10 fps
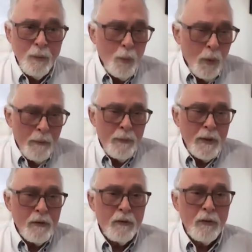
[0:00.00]
What if
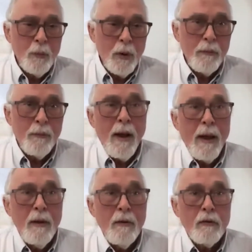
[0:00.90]

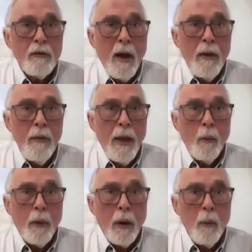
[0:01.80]
I decide
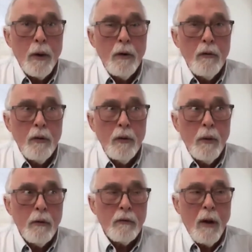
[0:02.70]
that what I want to do
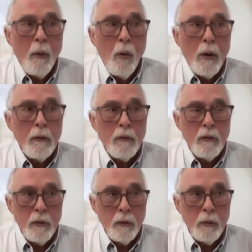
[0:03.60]
is I want
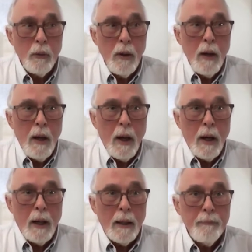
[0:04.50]
to
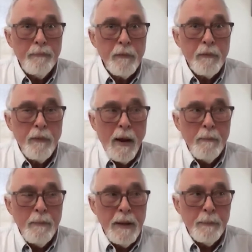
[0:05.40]

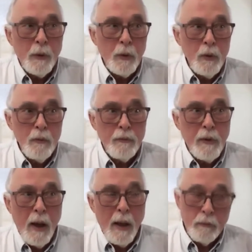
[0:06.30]
find people who've
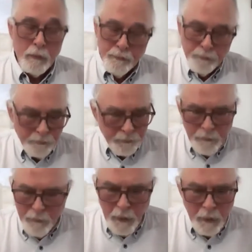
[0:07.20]
got
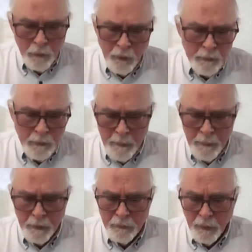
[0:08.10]
some
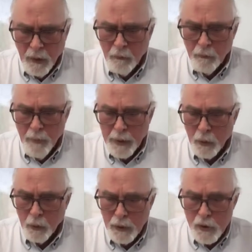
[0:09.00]
type of
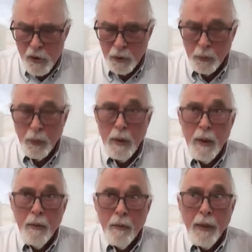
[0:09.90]
medical issue
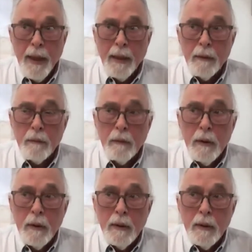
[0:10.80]
that